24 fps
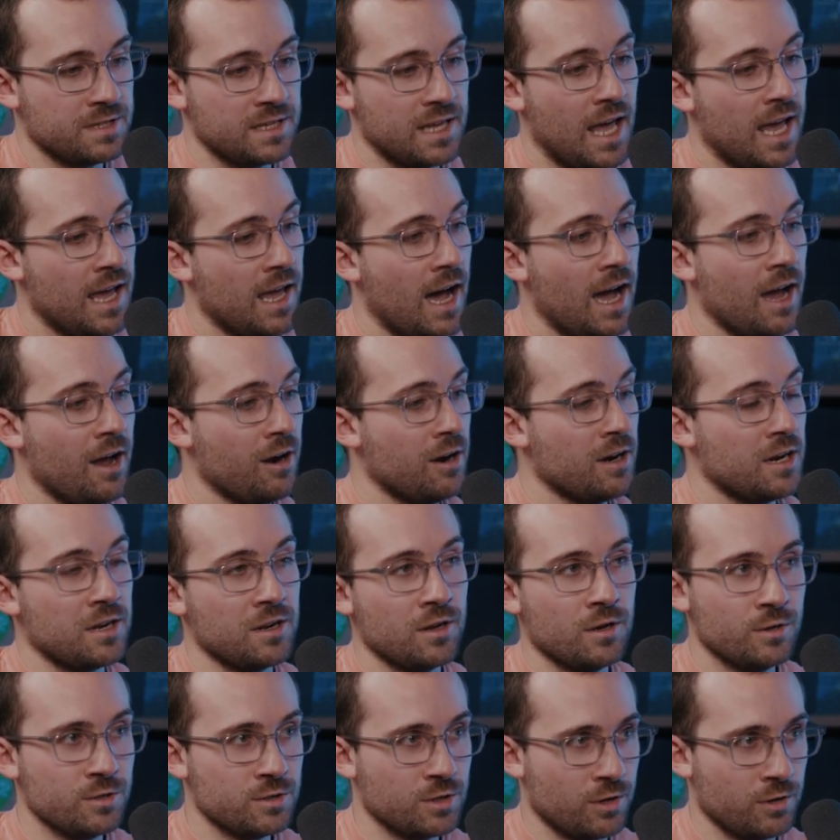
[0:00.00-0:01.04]
The AI already
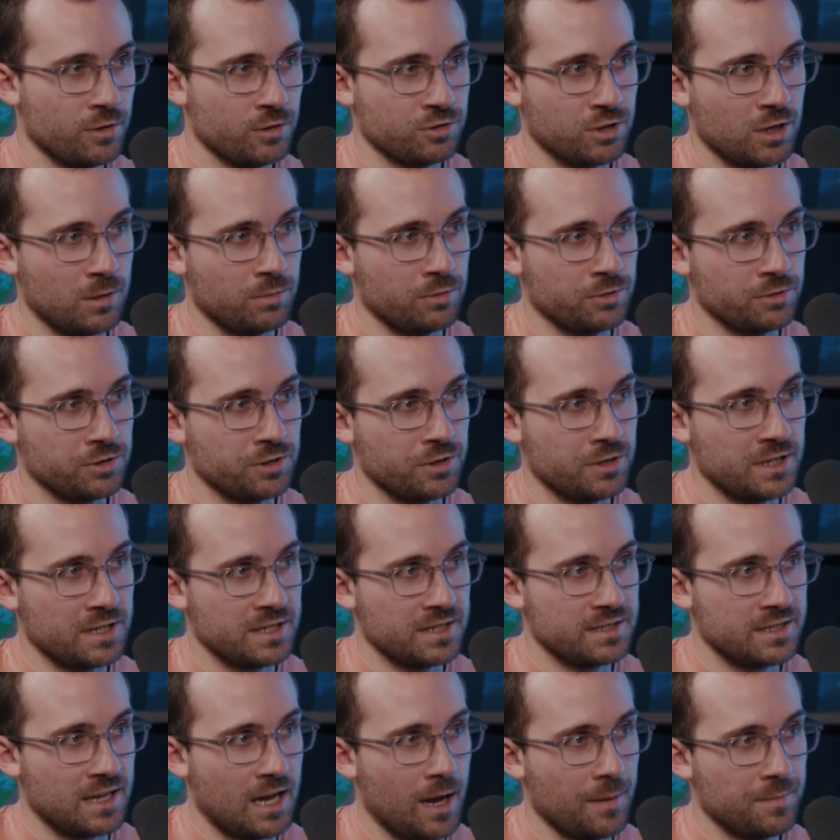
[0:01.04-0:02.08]
knows all the
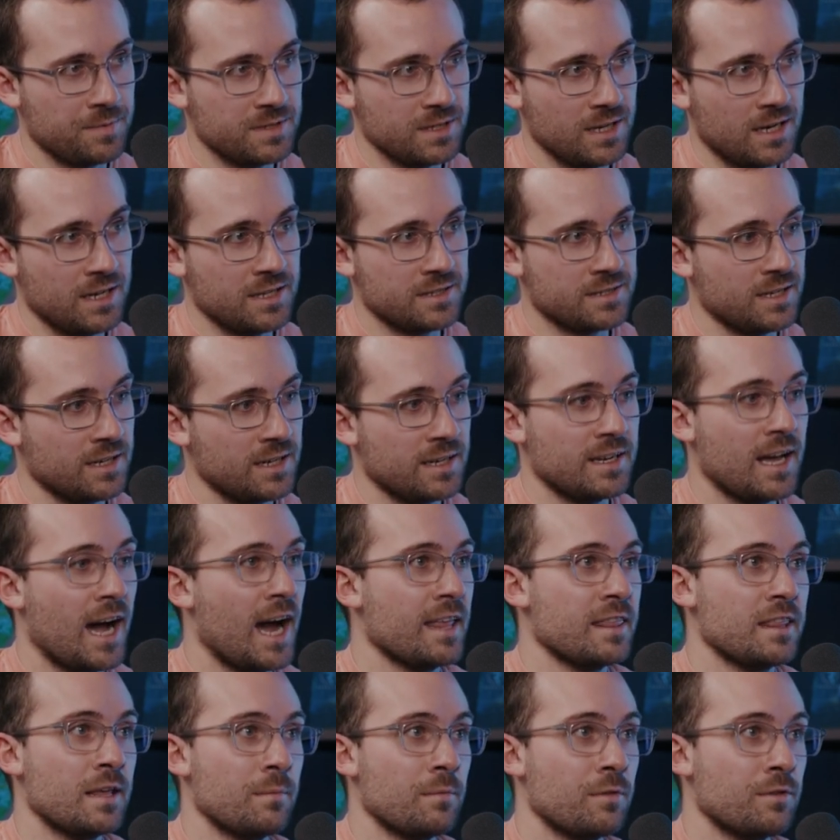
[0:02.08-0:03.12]
troubleshooting steps and it's going to
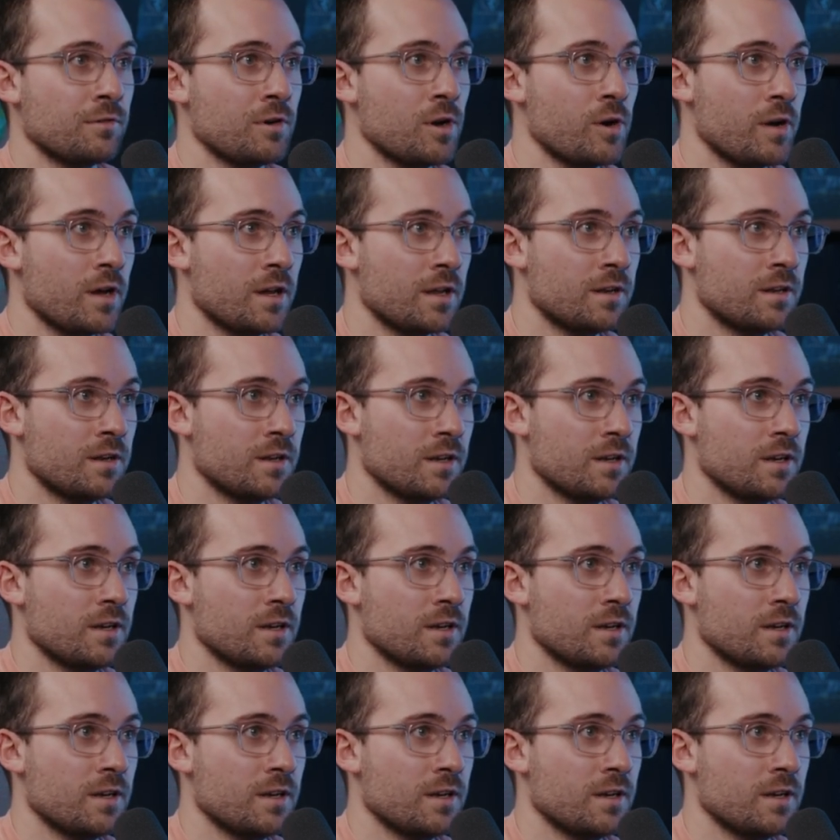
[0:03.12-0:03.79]
guide them through it.